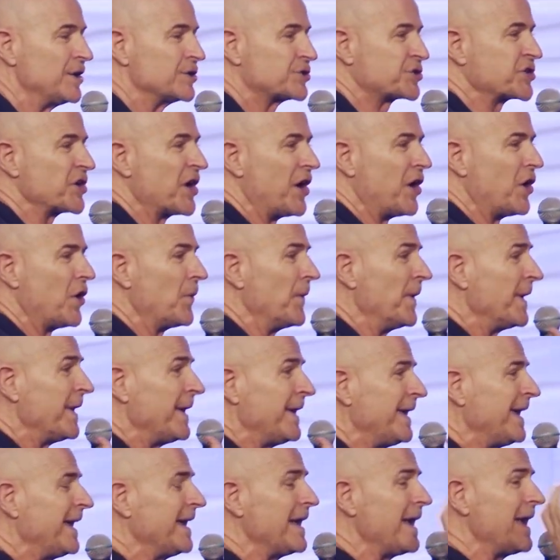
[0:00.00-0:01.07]
So
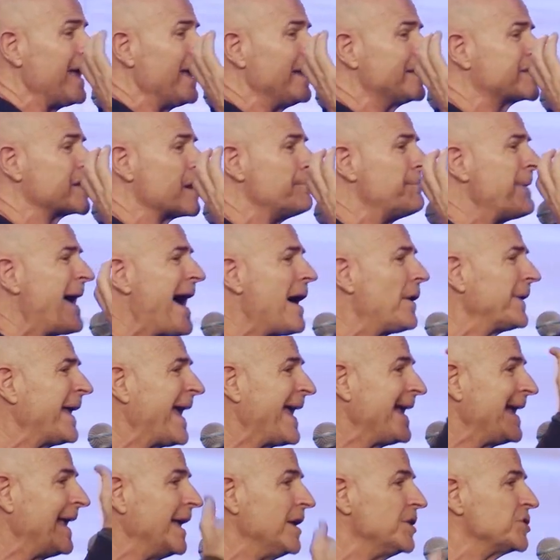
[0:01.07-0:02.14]
it's about
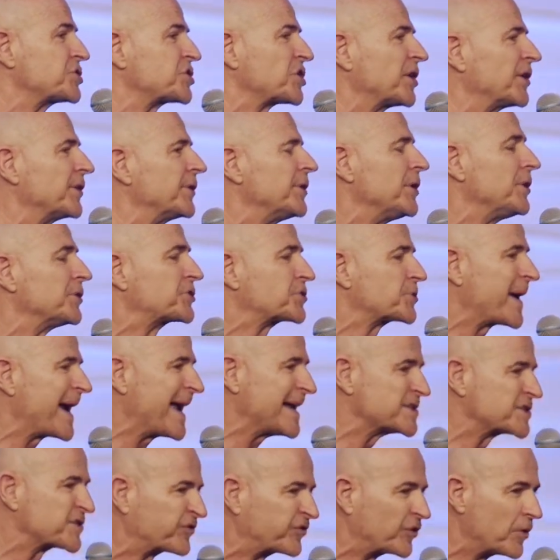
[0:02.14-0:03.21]
an internal
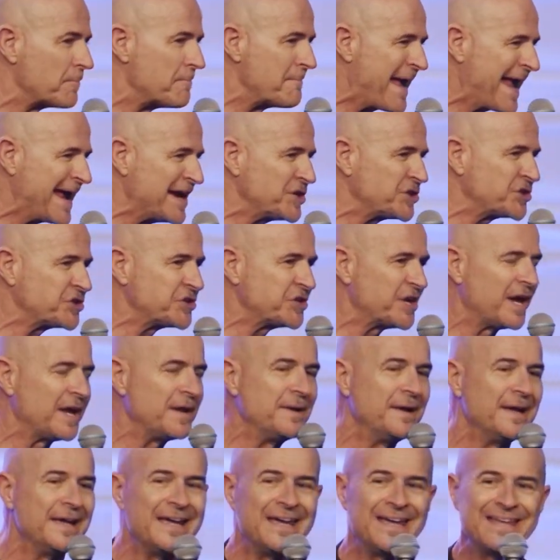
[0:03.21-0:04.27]
transformation